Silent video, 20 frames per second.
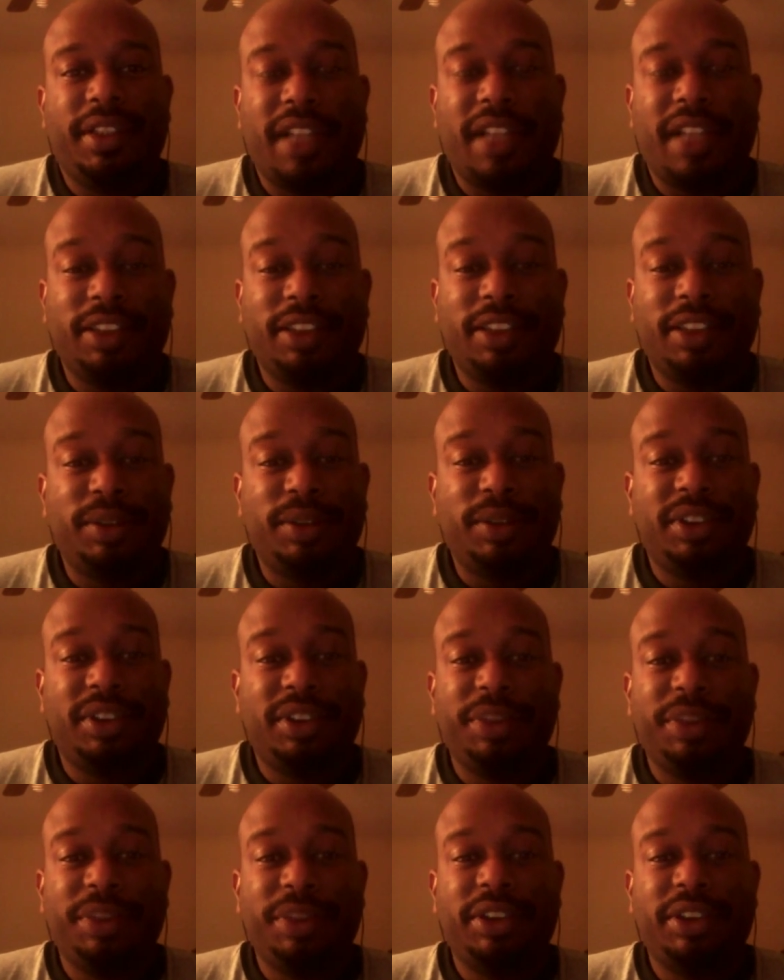I just don't see
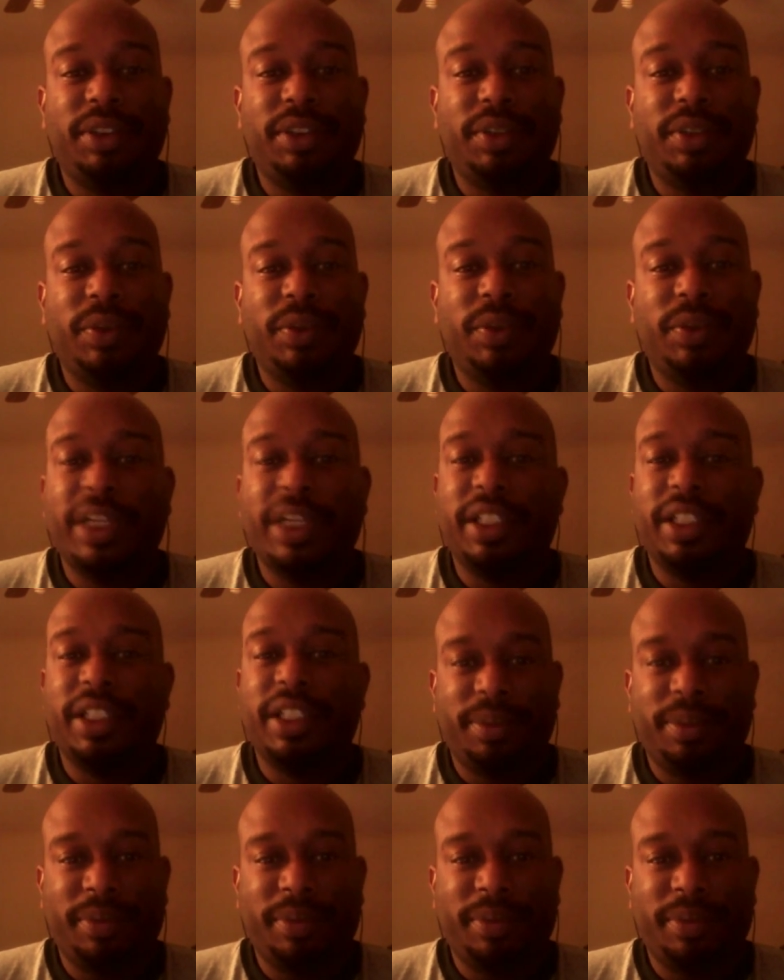Big Show derailing
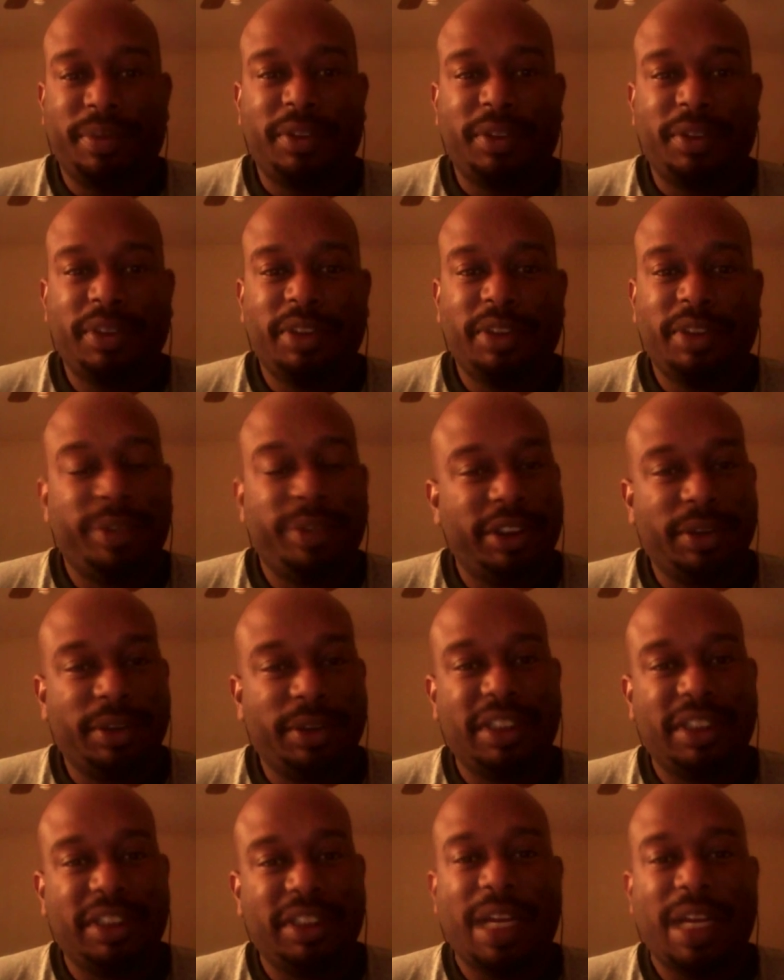them. I don't see Big Show
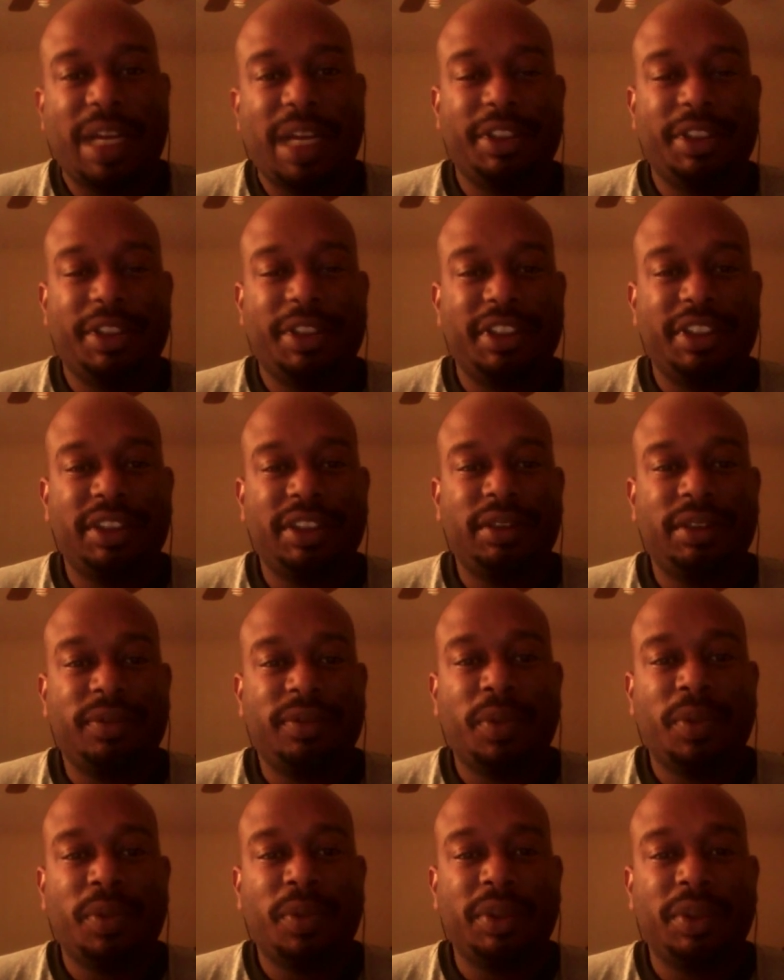stopping this
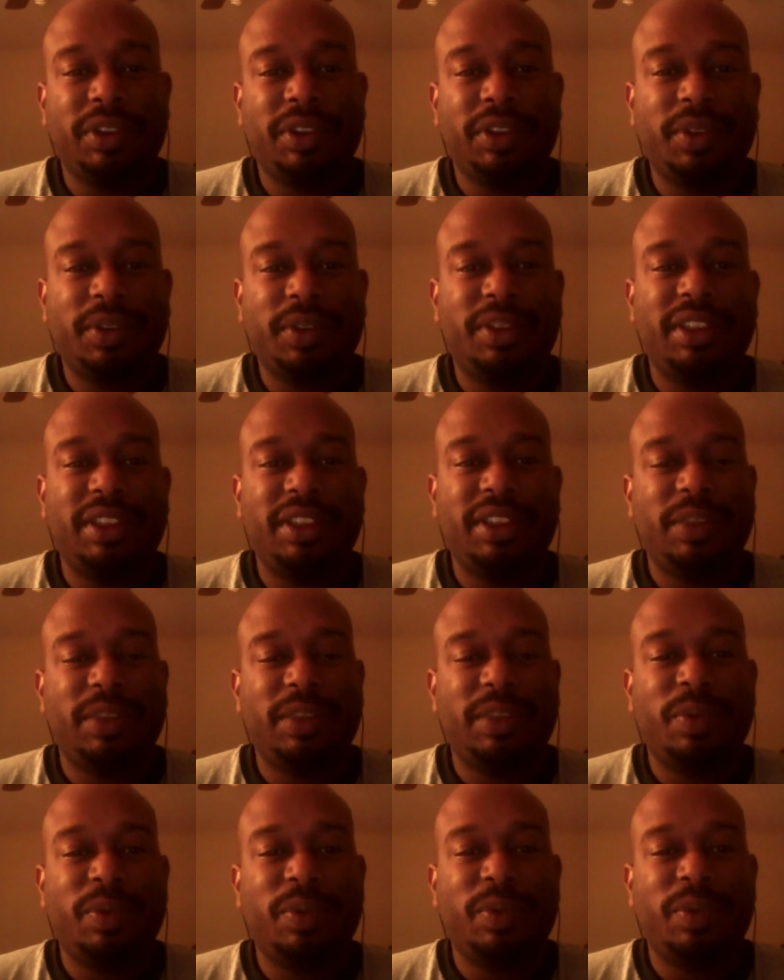force. It's going to take
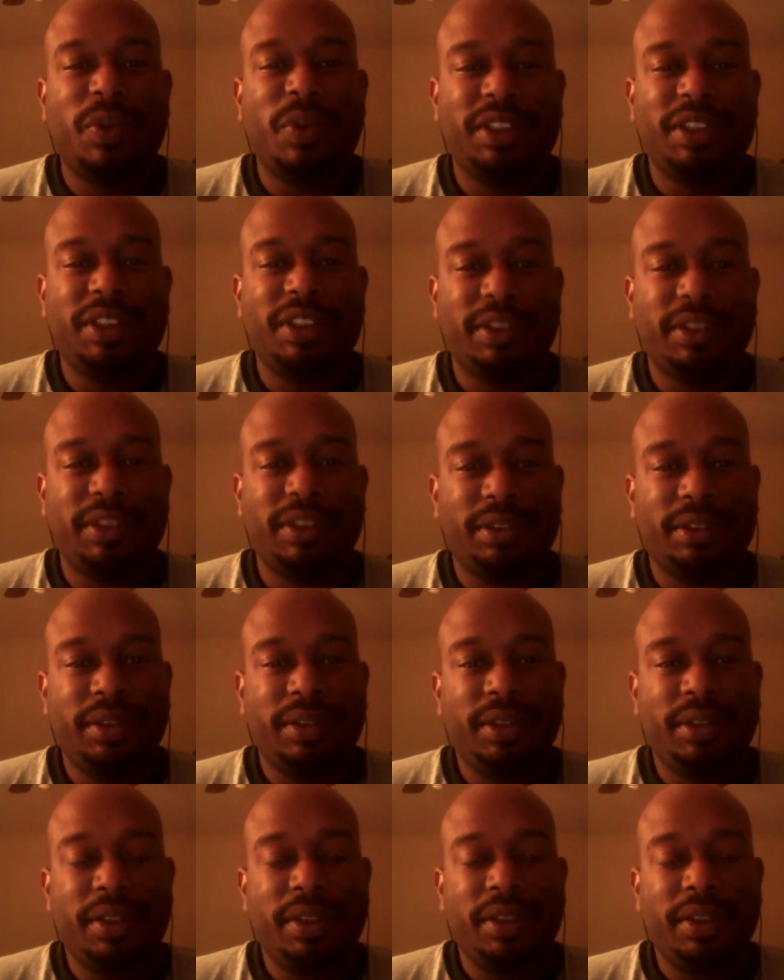someone more than this.
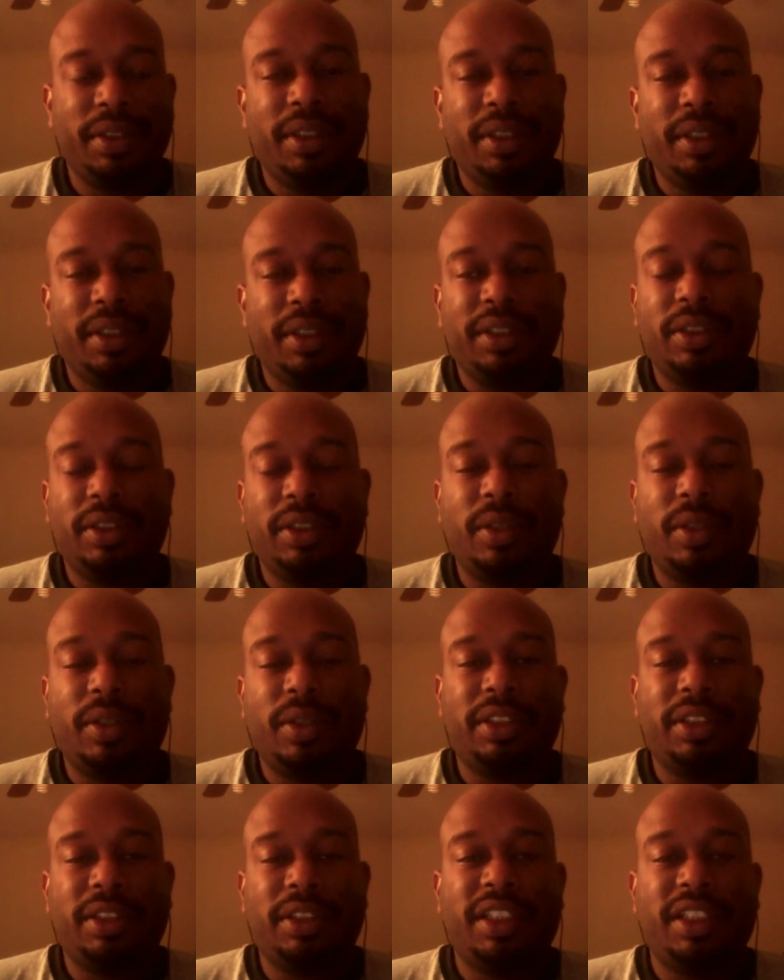So I
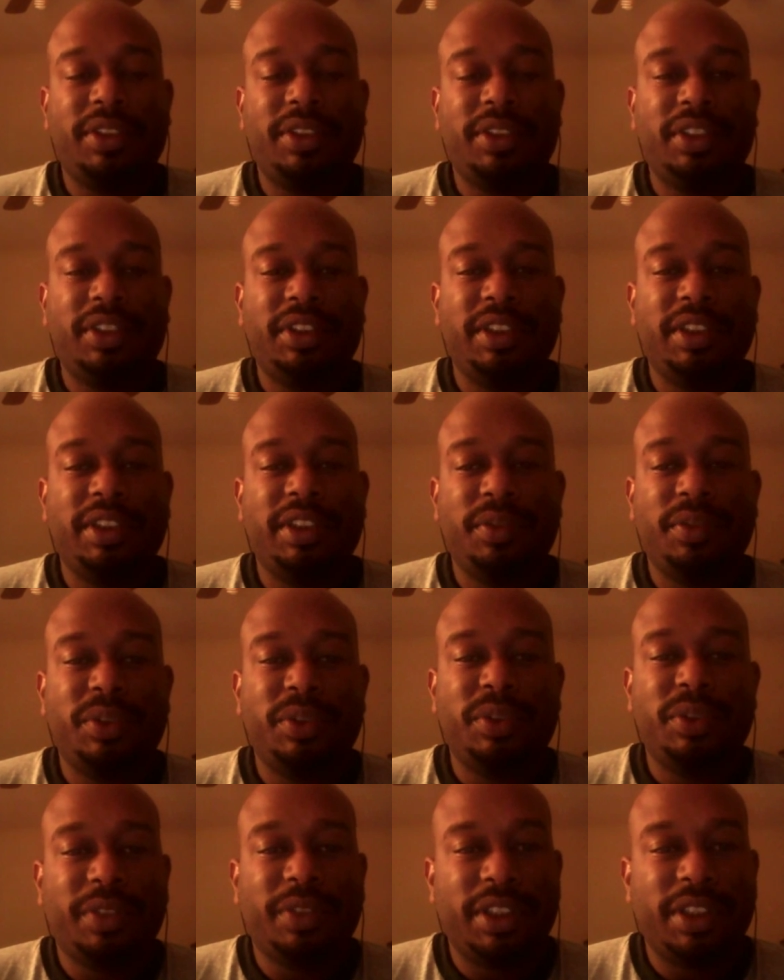definitely see
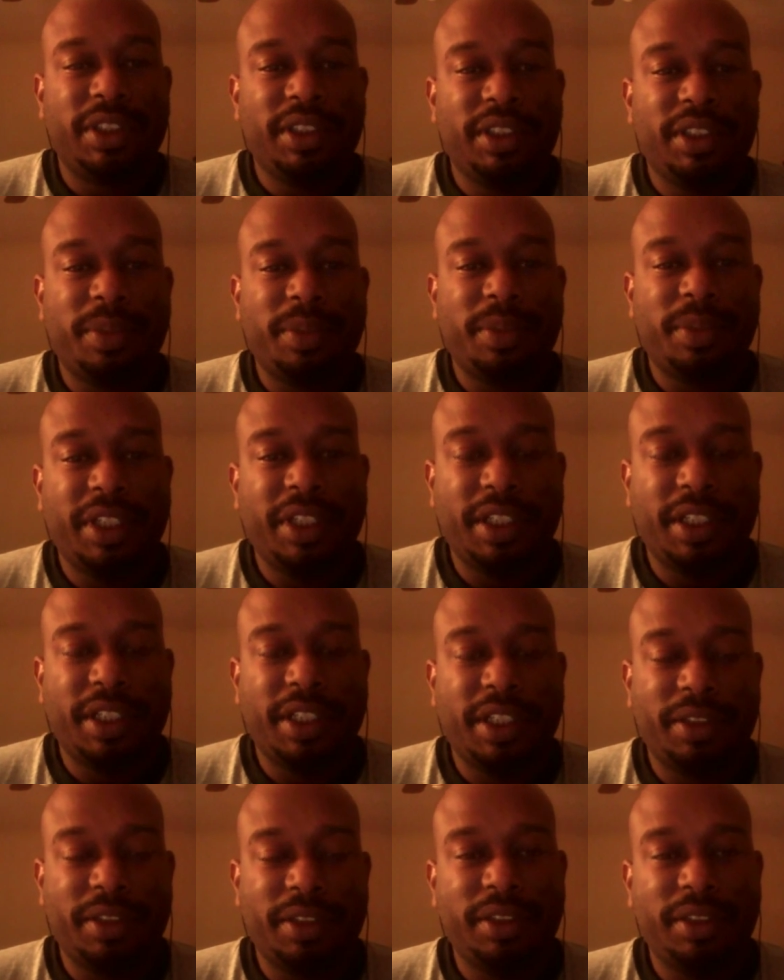Rusev getting an upper
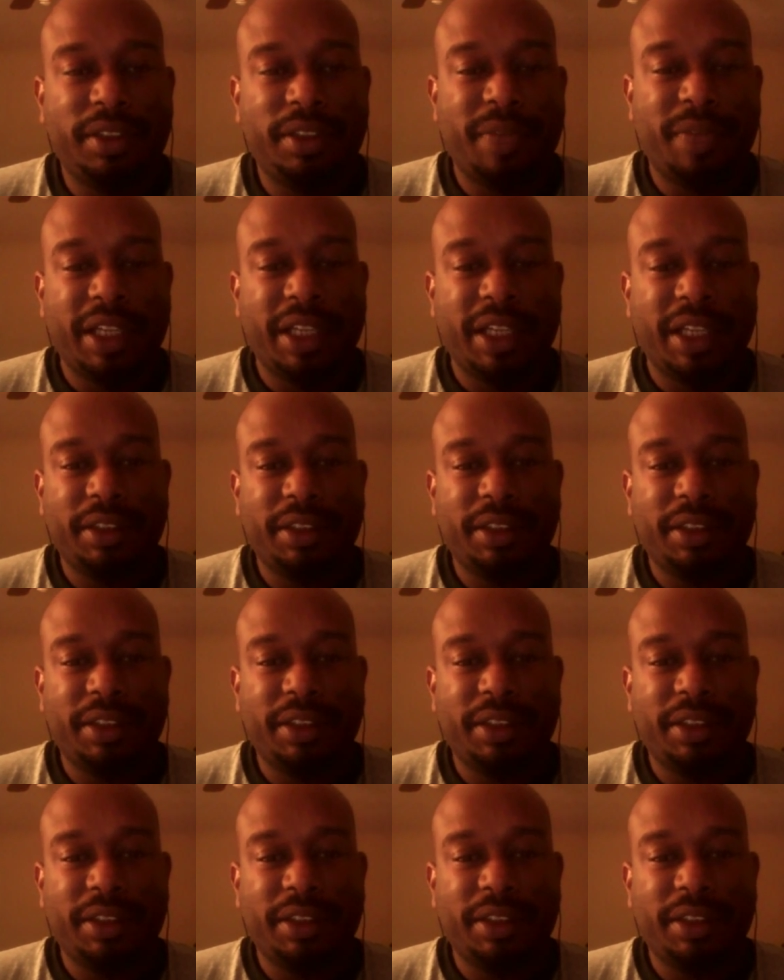hand in this match.